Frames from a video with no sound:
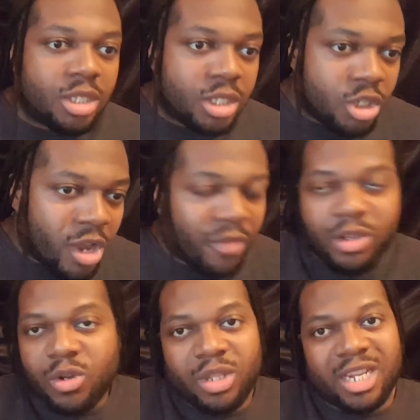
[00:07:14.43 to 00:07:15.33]
you have to
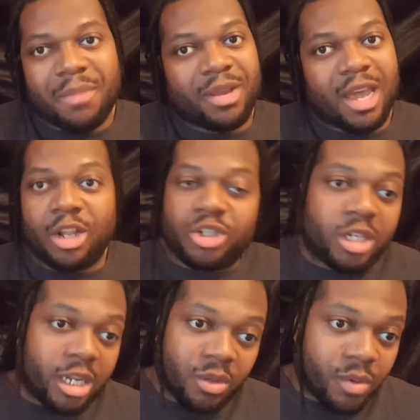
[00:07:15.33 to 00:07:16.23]
know the type of guy that you're
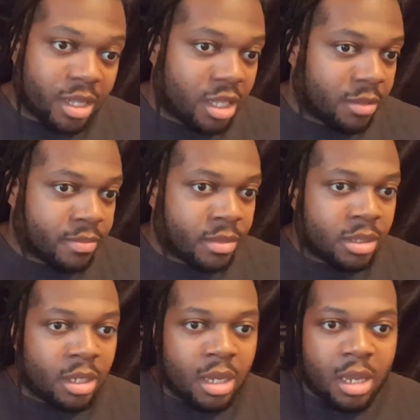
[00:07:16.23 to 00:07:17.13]
dealing with.
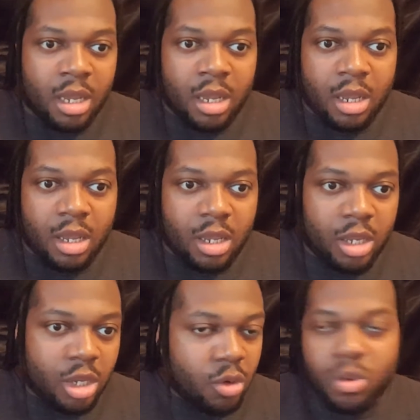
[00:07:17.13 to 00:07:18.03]

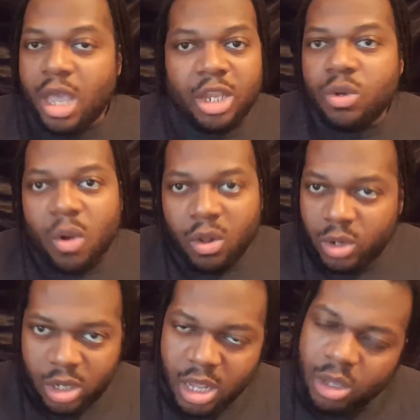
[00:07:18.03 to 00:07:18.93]
You women
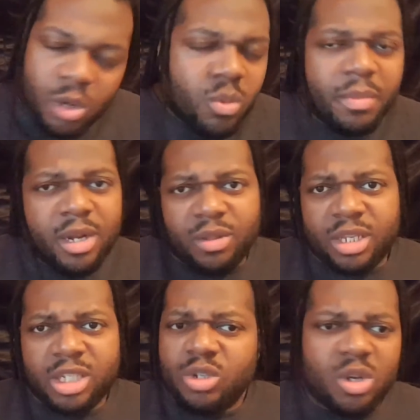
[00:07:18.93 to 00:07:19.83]
know
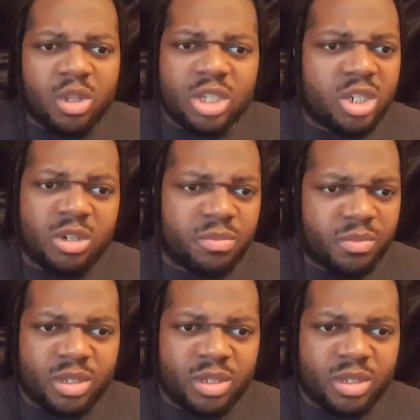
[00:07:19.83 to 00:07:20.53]
this. You know this. You're